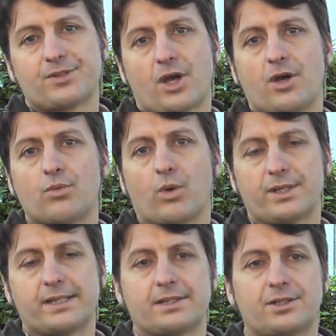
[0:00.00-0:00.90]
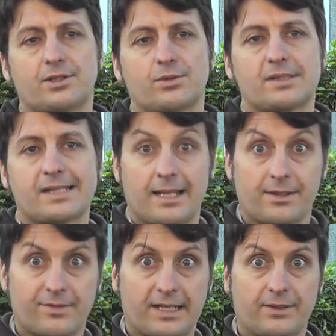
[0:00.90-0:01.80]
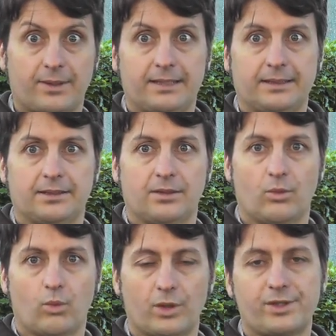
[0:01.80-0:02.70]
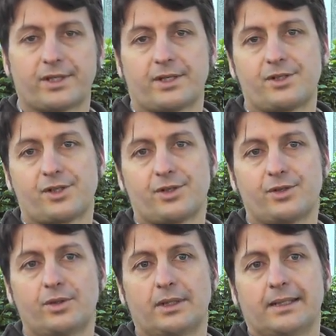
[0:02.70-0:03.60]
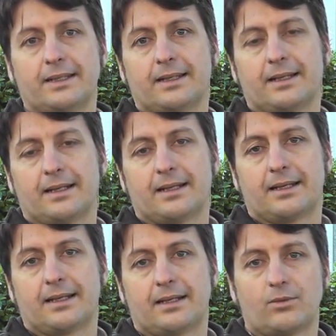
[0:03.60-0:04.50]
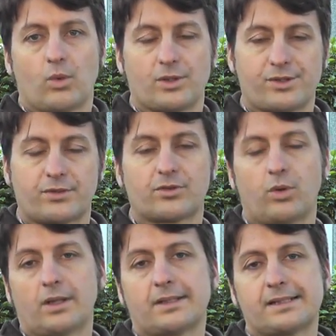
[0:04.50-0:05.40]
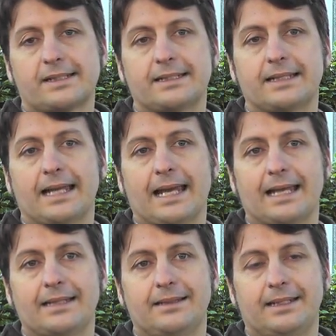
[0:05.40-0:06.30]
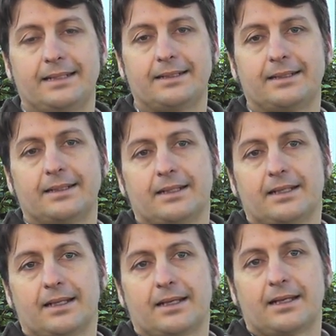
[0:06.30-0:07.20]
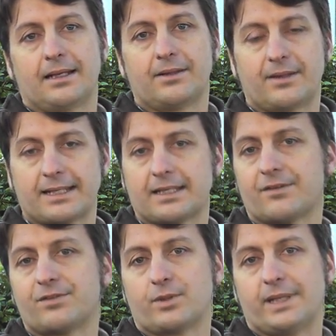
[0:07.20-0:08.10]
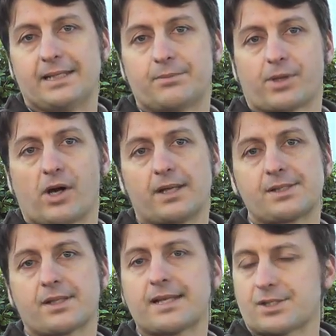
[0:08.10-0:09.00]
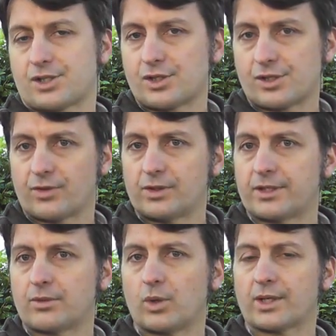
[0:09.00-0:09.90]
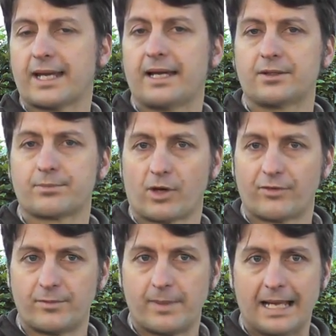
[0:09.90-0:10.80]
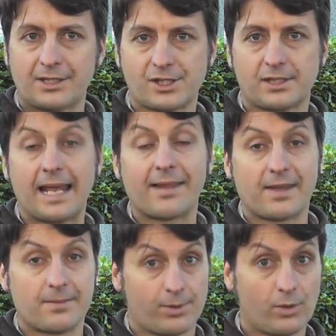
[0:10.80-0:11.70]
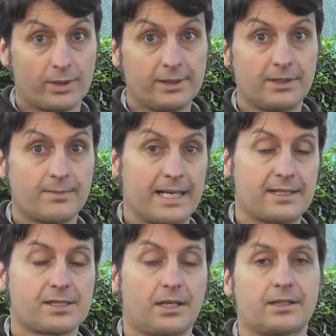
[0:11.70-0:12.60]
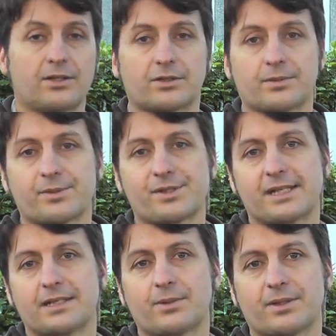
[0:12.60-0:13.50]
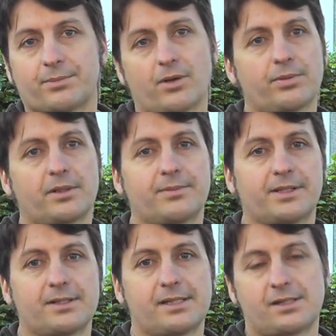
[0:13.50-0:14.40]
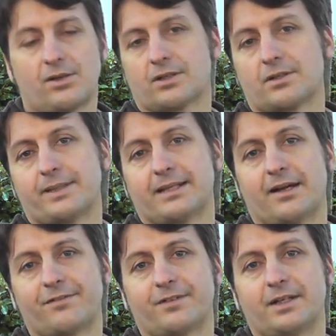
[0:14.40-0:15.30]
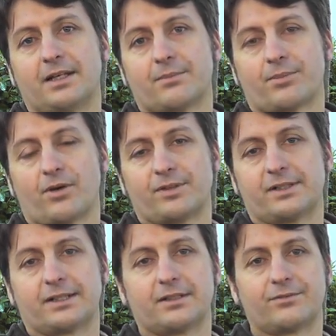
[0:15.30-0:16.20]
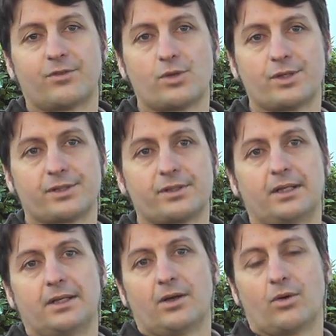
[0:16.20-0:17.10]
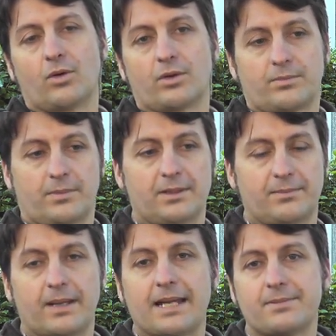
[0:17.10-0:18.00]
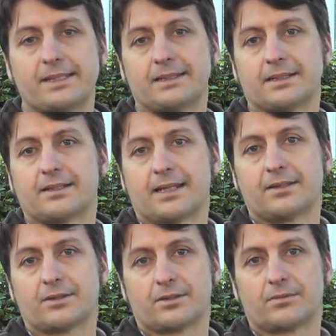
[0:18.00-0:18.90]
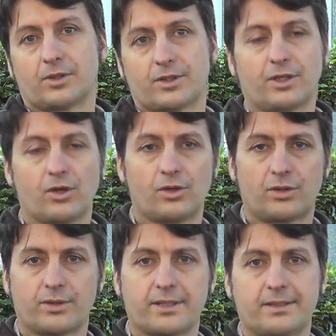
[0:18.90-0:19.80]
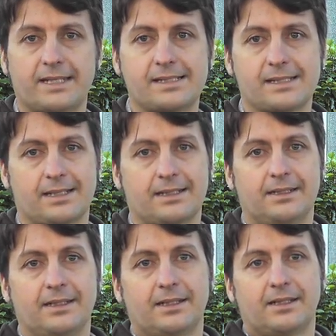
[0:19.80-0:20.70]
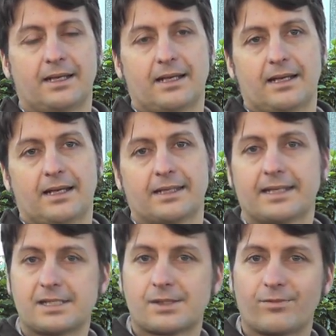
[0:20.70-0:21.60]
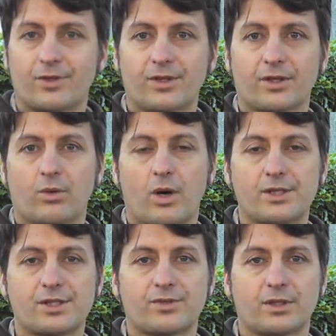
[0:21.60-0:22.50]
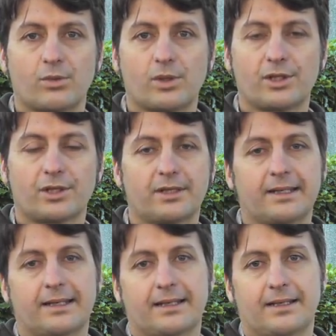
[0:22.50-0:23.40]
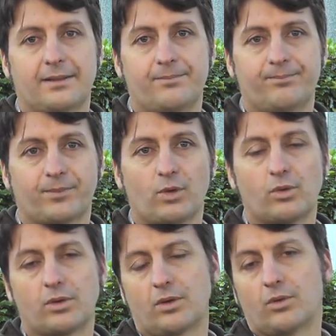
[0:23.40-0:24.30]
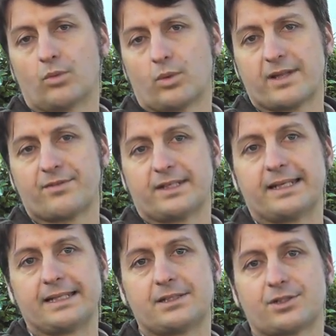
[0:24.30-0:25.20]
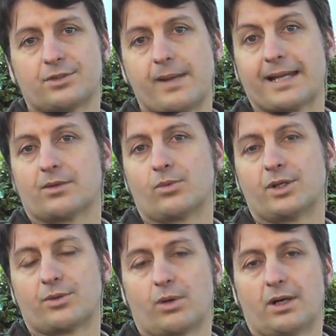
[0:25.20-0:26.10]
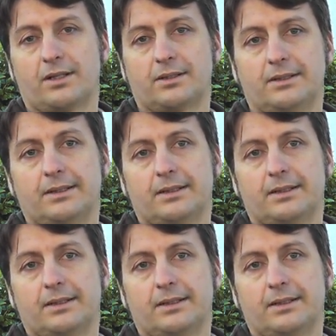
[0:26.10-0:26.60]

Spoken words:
So what you need to do is tell the valuer what you're going to do, what sort of quality, and then they can give you an end price. So that's useful. You can work out your profit margin. At that point, you may decide not to proceed with the property because there's not going to be enough profit in it for you, or it may be that you're looking good, or you need to get some further quotes for your work, or whatever you need to make it worthwhile